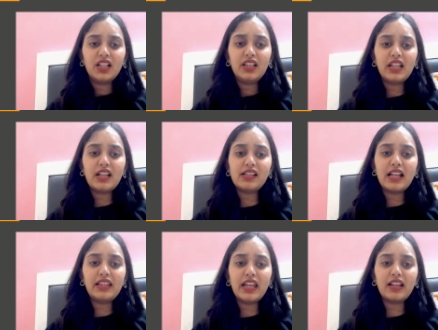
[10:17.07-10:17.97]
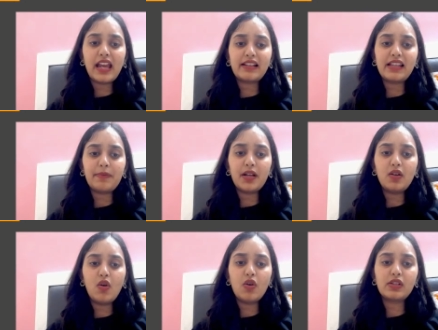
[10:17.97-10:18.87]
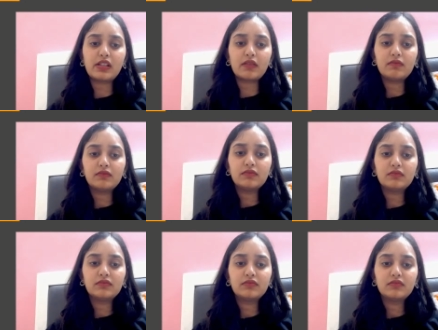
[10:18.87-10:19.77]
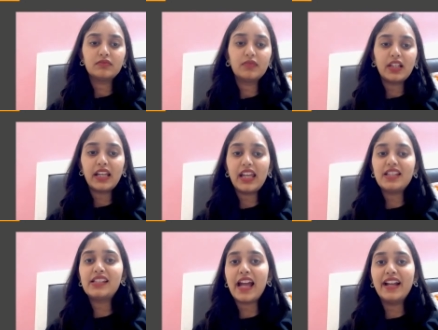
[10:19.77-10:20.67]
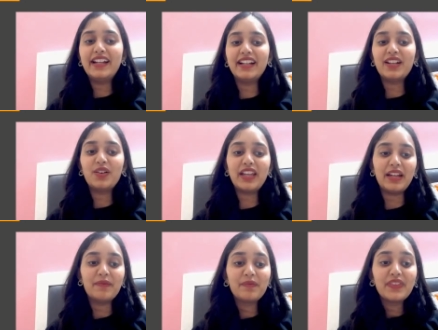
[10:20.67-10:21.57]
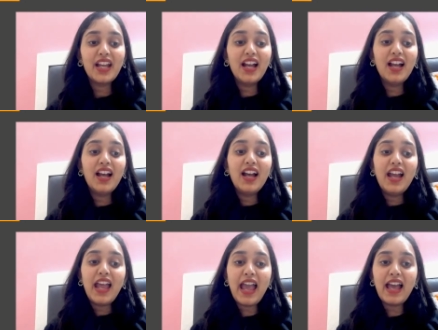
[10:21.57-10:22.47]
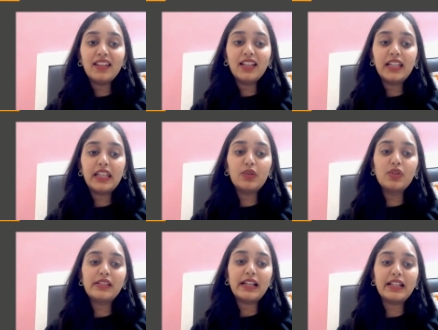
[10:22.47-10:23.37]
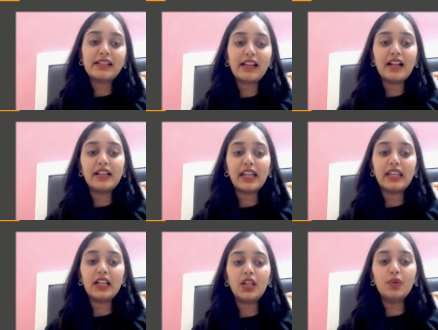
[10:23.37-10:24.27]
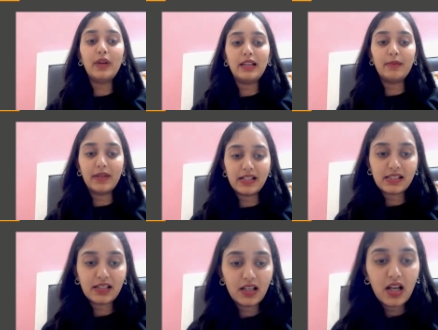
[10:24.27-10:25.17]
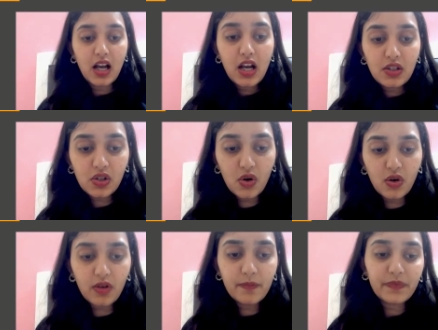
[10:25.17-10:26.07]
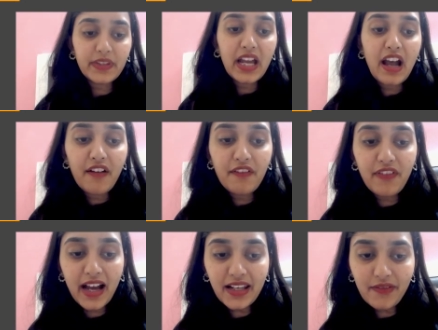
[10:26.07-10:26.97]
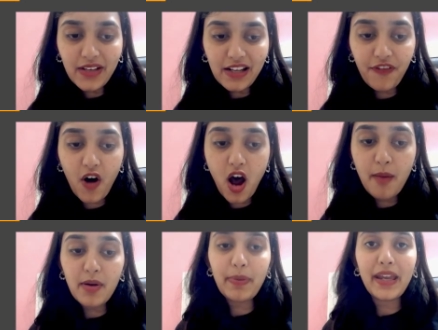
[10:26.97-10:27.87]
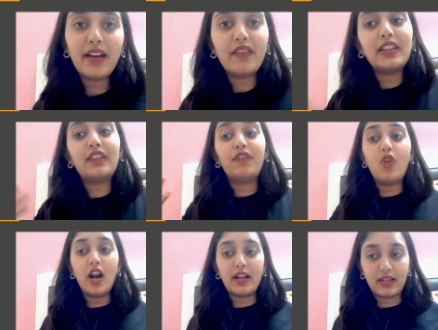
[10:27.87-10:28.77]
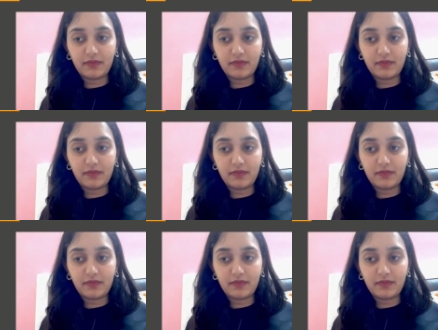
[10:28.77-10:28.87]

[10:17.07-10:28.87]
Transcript: There is nothing except a ghost inside it, okay? And the Q set is containing two elements. So, one will form a pair with what?